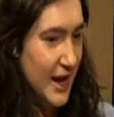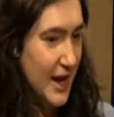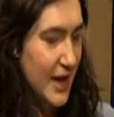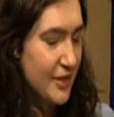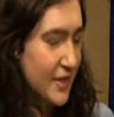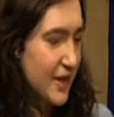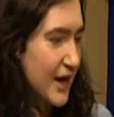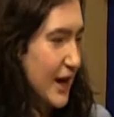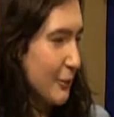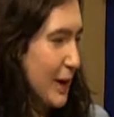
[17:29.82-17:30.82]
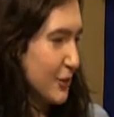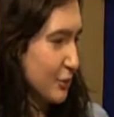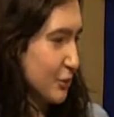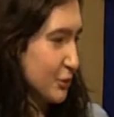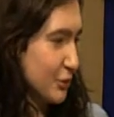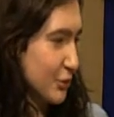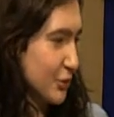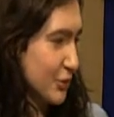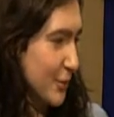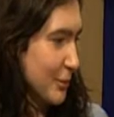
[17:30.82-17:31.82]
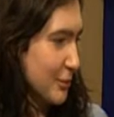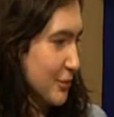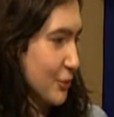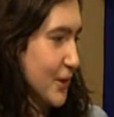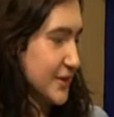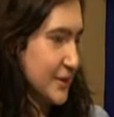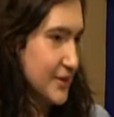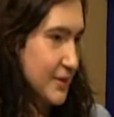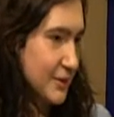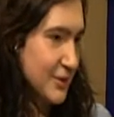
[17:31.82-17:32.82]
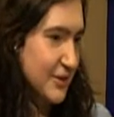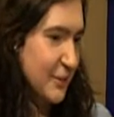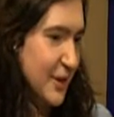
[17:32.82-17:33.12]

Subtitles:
I think I knew what was going to happen before I attended the meeting,